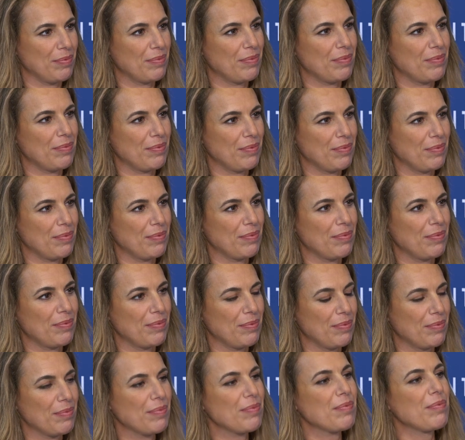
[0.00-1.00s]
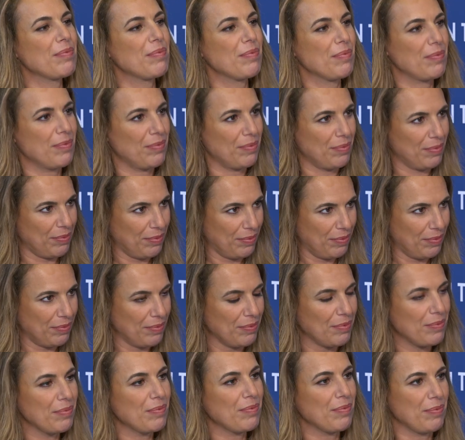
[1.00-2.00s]
a niche product for very specific
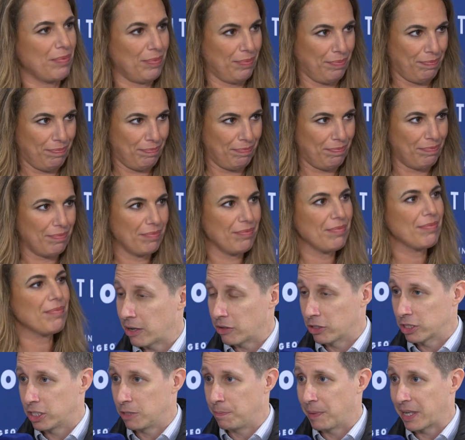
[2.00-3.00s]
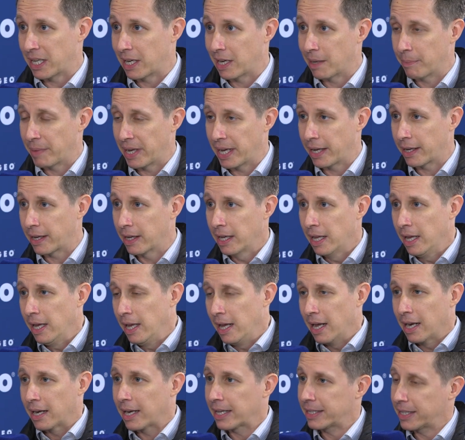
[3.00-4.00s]
workloads, and now it's becoming
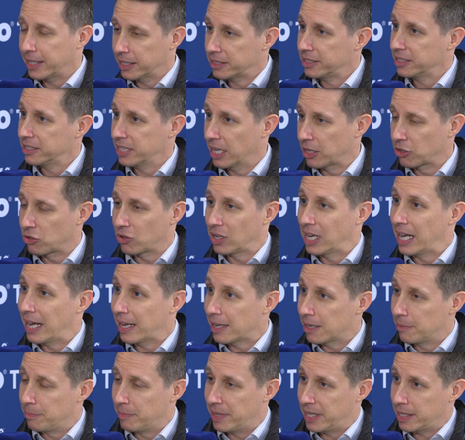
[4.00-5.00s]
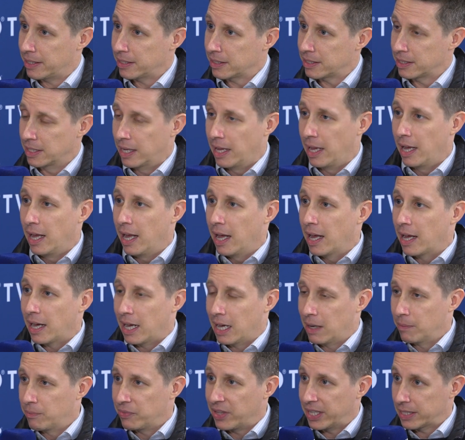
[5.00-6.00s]
like a central element
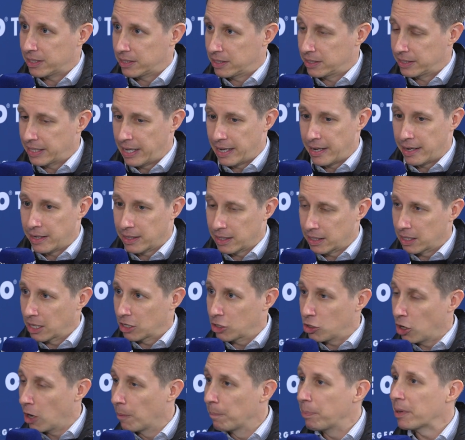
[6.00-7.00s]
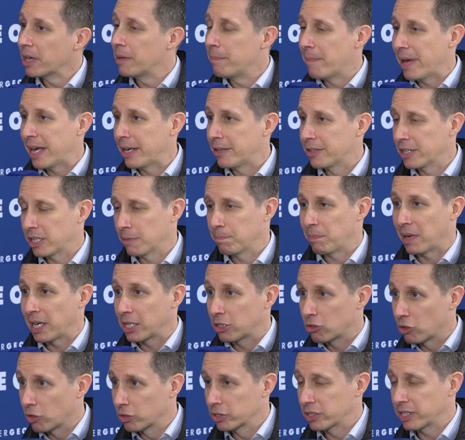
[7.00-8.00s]
that's then complemented by
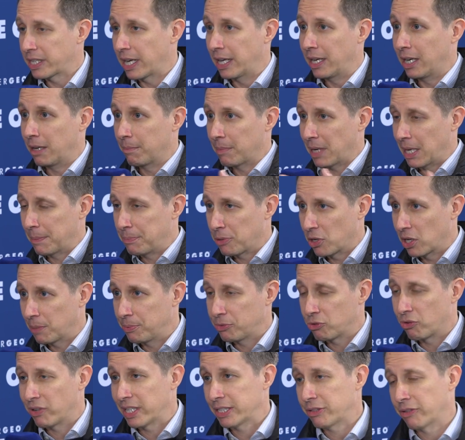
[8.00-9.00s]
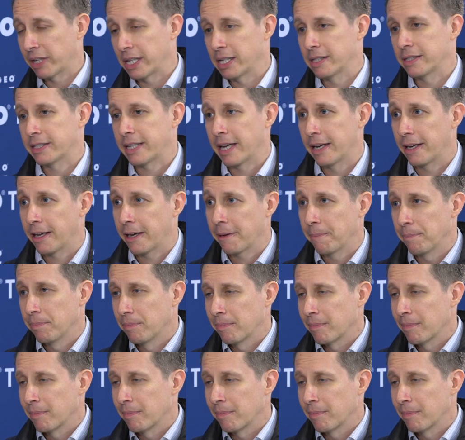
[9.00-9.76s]
drone scanning, by perhaps terrestrial scanning.